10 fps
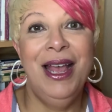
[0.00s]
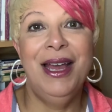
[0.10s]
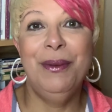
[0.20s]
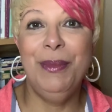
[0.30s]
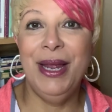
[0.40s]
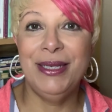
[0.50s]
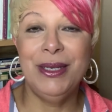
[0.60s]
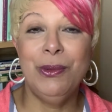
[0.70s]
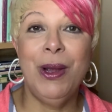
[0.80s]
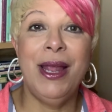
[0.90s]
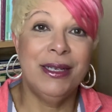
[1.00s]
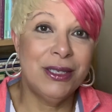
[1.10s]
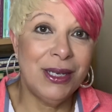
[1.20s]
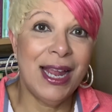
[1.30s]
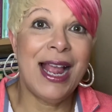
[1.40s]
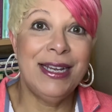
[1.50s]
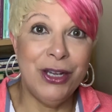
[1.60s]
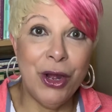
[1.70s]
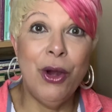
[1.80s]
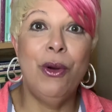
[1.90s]
an amazing way. And so I
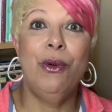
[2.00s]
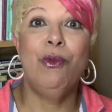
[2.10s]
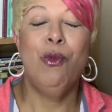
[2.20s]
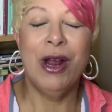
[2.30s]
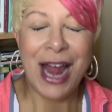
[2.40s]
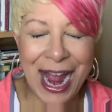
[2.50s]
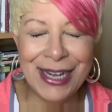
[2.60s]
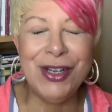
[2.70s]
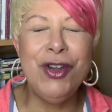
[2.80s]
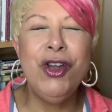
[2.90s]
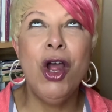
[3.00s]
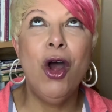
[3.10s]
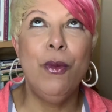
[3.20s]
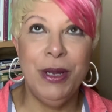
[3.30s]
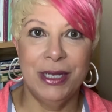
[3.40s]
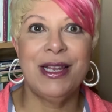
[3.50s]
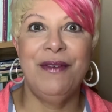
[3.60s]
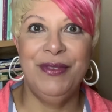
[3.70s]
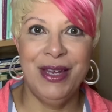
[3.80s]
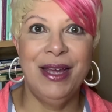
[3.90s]
know what I know because
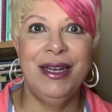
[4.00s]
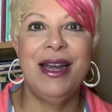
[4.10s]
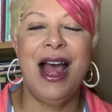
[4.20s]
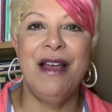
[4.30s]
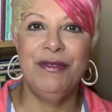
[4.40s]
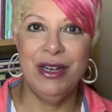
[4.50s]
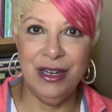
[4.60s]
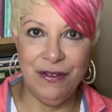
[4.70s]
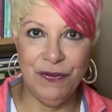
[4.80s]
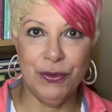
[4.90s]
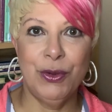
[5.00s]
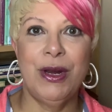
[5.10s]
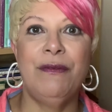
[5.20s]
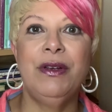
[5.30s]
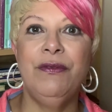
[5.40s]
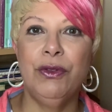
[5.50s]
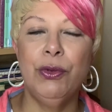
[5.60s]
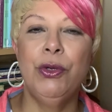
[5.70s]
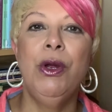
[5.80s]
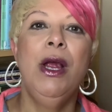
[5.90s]
I've done it. I've lived through it. I've lived
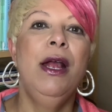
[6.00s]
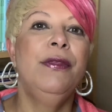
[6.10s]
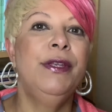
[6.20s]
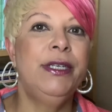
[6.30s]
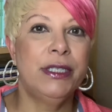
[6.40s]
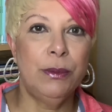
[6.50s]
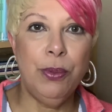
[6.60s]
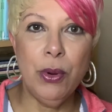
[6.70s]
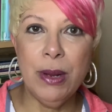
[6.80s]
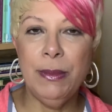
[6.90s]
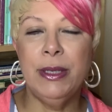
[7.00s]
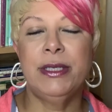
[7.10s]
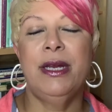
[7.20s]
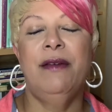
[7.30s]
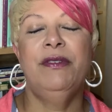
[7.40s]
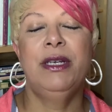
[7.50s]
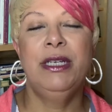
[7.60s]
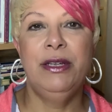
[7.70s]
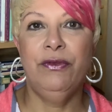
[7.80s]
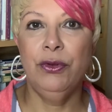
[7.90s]
through the disappointments, and I've
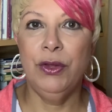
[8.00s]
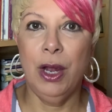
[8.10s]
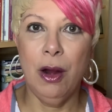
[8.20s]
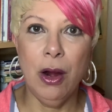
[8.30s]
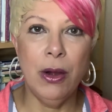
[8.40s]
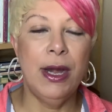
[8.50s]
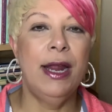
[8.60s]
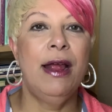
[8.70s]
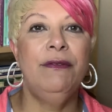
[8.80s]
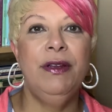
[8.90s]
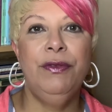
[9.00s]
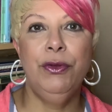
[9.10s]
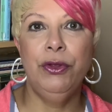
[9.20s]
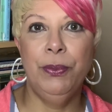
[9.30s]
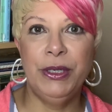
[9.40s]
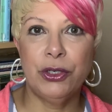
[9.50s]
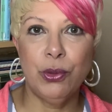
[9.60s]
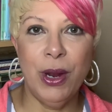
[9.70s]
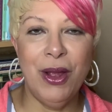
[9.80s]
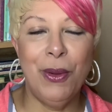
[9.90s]
lived through the hurt, and I've lived through the
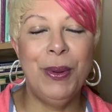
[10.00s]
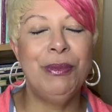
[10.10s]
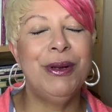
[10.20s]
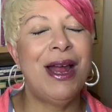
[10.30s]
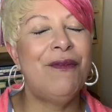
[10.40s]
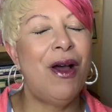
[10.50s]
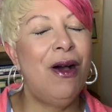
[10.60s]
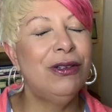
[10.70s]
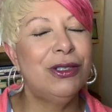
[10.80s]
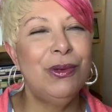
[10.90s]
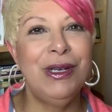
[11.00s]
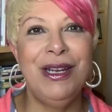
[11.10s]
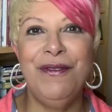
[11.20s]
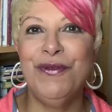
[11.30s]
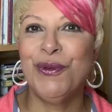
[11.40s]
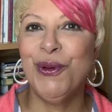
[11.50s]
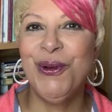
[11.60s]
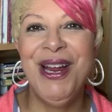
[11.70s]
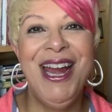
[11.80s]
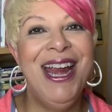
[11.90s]
betrayal. But what I've also lived
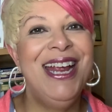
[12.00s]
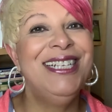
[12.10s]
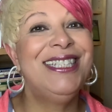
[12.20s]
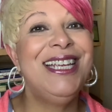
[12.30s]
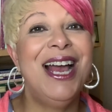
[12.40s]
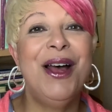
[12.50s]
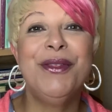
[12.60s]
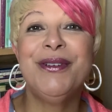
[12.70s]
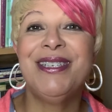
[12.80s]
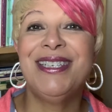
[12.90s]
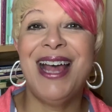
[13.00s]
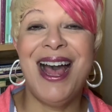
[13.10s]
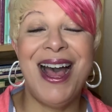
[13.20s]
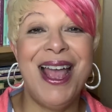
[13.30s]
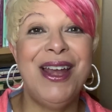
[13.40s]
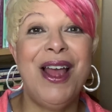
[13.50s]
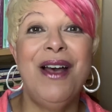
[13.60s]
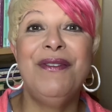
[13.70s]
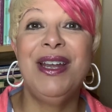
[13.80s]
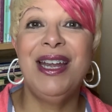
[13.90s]
through is the other side
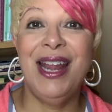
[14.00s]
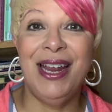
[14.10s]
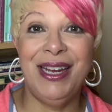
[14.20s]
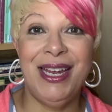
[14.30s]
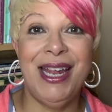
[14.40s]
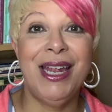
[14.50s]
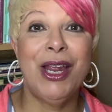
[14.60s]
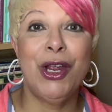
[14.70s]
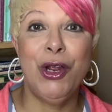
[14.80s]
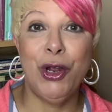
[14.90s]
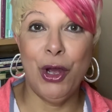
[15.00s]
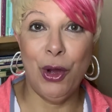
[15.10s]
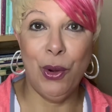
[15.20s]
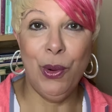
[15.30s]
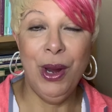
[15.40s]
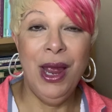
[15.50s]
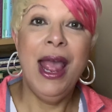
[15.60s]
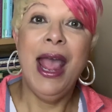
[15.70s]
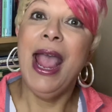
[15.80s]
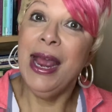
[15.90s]
of letting it go.
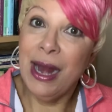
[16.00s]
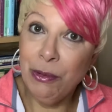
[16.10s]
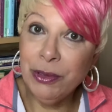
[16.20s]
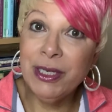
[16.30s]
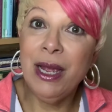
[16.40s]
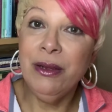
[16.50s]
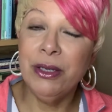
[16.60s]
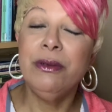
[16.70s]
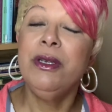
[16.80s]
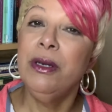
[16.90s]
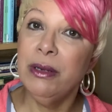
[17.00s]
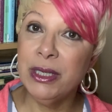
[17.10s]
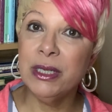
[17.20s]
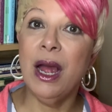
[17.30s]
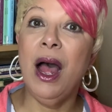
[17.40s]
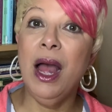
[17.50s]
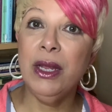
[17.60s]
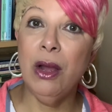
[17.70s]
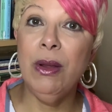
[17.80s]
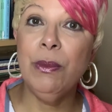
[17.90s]
And I will tell you, it's an
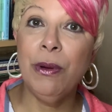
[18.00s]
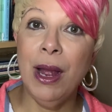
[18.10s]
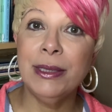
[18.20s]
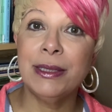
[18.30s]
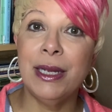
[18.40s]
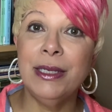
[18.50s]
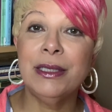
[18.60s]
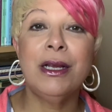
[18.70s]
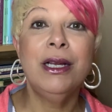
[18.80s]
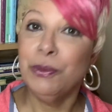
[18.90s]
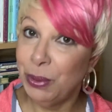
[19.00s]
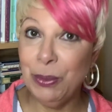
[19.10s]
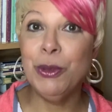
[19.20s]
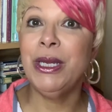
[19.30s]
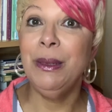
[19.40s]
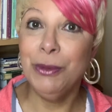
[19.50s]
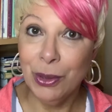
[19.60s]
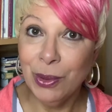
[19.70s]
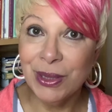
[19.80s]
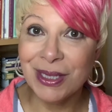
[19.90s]
ongoing process because people keep
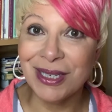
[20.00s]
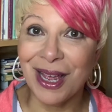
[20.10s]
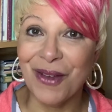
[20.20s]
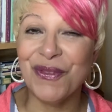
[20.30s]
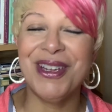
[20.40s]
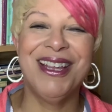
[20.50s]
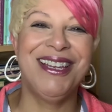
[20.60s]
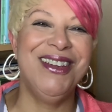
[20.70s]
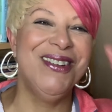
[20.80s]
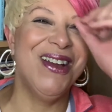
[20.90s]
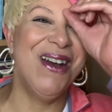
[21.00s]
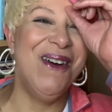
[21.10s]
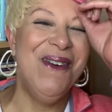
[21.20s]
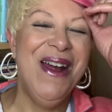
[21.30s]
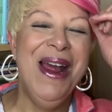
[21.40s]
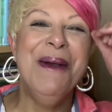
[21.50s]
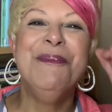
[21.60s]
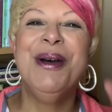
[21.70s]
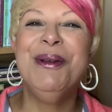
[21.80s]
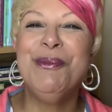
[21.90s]
doing stuff,
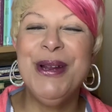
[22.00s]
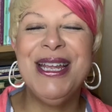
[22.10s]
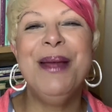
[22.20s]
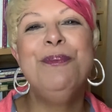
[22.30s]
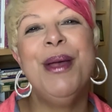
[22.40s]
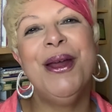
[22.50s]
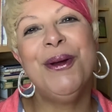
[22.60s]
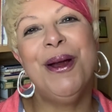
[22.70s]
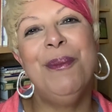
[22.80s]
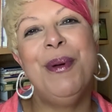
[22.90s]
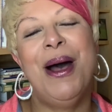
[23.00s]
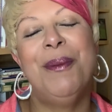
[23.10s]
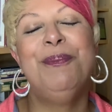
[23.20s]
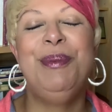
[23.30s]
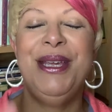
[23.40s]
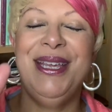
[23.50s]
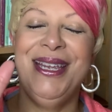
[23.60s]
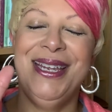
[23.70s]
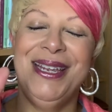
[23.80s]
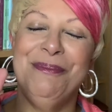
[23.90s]
but we get better about
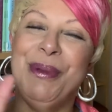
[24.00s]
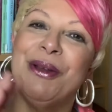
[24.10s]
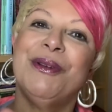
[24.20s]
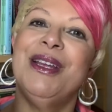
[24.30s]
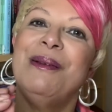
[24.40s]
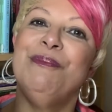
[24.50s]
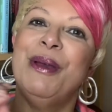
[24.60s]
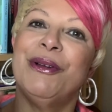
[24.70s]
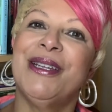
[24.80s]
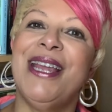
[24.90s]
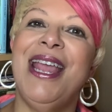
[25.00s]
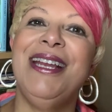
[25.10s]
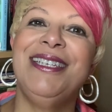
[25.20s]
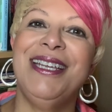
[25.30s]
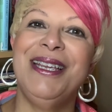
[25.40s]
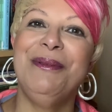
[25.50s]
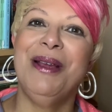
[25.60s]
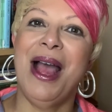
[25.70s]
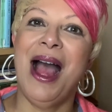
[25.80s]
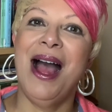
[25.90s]
being better gauging,
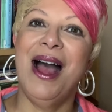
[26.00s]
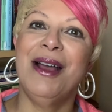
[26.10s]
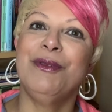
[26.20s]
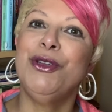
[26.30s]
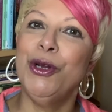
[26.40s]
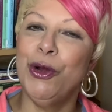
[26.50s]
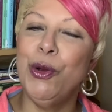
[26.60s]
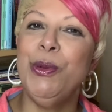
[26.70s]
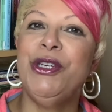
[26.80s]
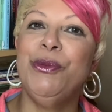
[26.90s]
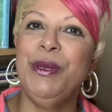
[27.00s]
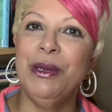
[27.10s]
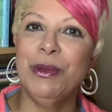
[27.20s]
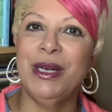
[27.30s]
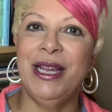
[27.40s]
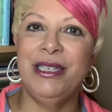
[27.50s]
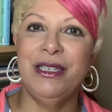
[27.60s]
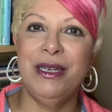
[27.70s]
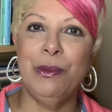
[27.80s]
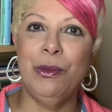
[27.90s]
who we should be in
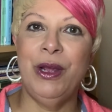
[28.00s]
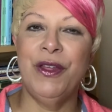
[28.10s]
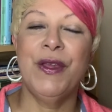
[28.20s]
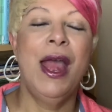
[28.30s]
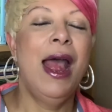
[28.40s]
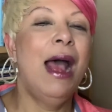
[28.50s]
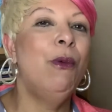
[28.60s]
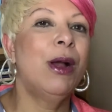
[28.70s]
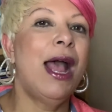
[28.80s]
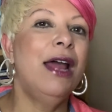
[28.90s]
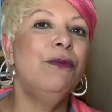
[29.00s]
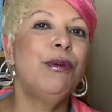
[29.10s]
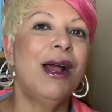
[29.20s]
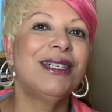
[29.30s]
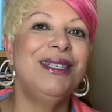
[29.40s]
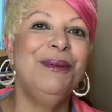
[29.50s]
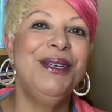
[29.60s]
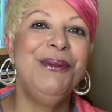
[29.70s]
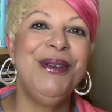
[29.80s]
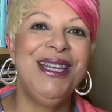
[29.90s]
relationship with, what kind of
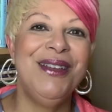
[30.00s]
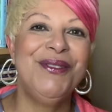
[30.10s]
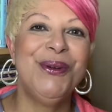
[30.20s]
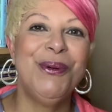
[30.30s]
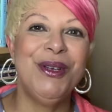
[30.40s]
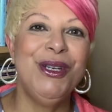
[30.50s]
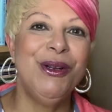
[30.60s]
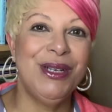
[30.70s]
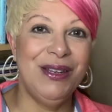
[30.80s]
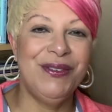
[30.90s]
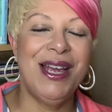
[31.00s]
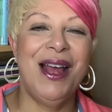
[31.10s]
proximity we give to